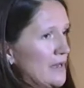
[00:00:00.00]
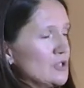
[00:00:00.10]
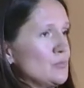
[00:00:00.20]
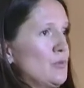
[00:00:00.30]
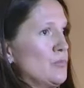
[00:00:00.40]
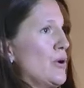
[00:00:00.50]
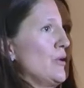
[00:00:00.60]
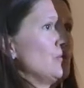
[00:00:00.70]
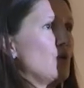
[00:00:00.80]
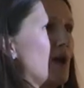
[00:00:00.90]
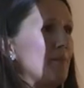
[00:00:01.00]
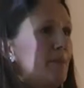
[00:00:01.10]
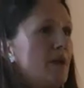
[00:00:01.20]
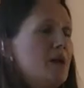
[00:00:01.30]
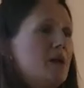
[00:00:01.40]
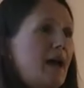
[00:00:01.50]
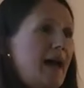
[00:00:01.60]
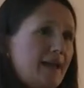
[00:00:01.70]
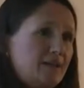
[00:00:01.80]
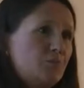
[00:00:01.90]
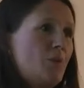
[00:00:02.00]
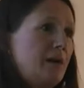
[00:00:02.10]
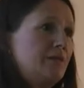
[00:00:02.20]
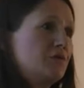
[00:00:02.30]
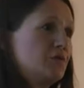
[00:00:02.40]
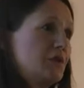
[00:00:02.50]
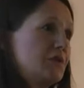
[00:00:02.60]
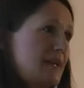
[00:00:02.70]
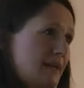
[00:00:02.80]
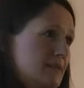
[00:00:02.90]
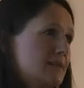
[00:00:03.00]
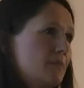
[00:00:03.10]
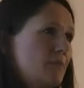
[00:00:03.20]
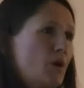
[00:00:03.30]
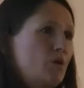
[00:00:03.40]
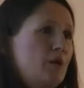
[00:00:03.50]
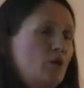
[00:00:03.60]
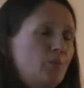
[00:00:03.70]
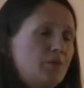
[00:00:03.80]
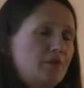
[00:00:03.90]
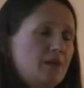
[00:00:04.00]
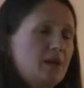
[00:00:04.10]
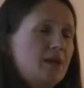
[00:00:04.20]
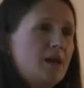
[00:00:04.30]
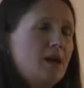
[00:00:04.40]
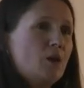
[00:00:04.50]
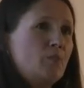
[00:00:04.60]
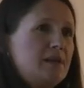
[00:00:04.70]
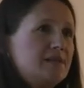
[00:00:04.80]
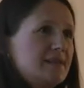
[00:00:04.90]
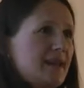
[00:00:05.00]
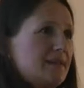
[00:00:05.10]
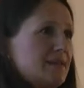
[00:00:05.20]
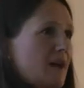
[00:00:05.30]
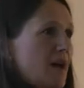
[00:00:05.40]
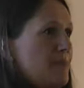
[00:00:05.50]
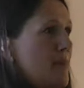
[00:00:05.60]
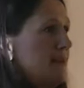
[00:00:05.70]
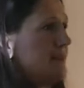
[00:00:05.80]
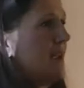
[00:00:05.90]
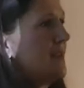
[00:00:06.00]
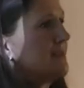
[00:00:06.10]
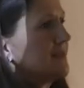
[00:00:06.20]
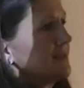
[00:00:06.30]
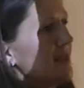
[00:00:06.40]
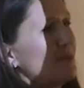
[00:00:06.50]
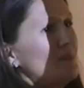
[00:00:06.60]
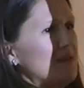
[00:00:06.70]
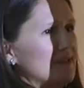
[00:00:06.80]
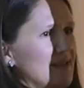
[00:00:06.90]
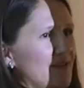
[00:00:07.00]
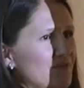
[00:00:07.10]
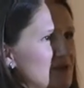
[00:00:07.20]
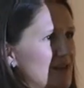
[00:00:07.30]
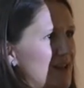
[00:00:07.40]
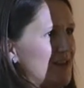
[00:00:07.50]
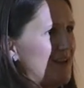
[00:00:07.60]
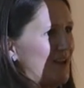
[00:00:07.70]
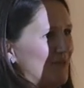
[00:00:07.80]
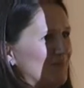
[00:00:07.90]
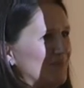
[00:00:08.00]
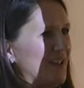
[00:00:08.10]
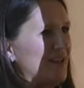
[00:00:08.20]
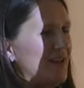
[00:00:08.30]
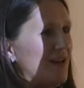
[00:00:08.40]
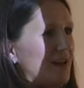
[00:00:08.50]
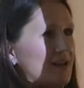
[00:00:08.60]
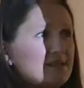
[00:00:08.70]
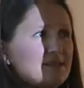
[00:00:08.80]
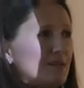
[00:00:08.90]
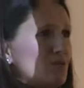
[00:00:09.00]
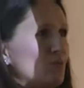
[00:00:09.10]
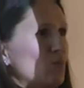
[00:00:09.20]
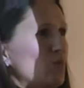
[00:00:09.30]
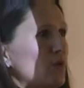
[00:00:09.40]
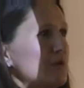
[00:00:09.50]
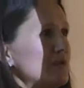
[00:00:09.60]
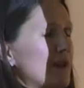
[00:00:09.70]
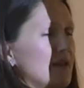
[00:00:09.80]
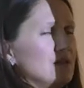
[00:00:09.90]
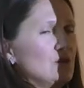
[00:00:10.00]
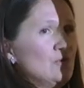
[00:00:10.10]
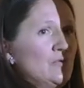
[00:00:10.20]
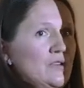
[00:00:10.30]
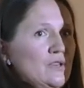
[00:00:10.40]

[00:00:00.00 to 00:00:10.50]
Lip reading: management program and mindfulness and some homeopathy. But he said, I meditate 10 minutes every day now. And I said to him, what does that do for